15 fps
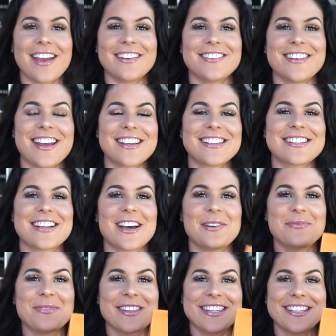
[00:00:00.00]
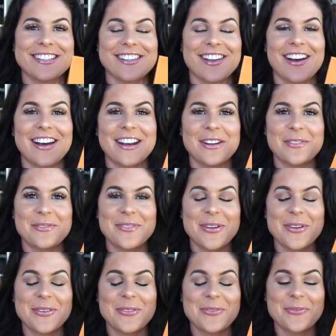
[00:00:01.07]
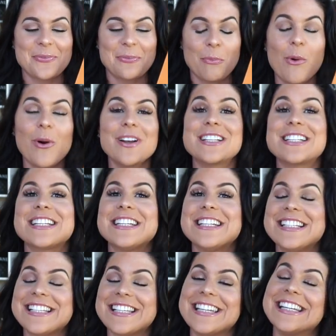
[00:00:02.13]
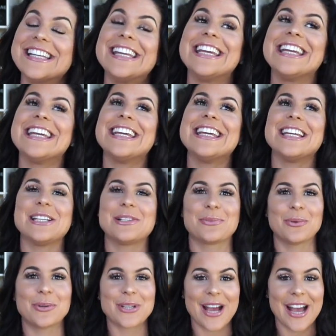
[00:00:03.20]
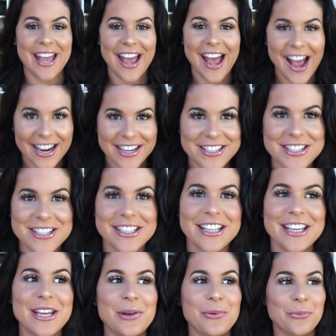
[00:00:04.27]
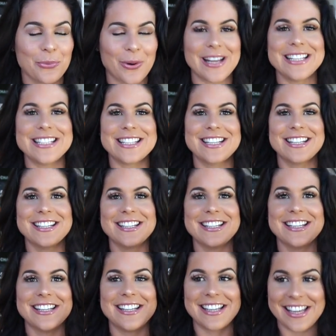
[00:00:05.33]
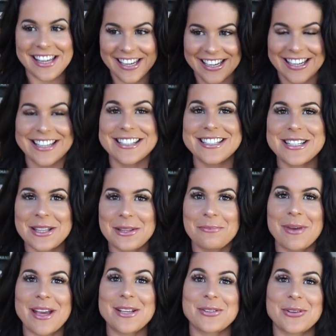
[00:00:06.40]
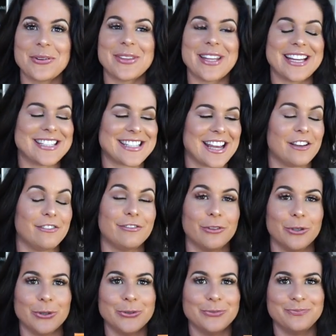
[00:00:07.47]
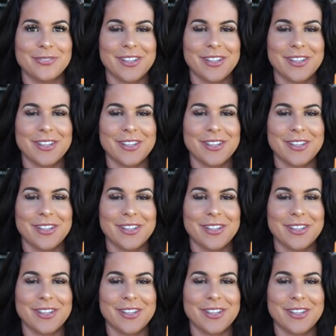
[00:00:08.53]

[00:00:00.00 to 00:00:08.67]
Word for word: Okay, next up, this item, what is in here is what I actually went into the Maison that day for.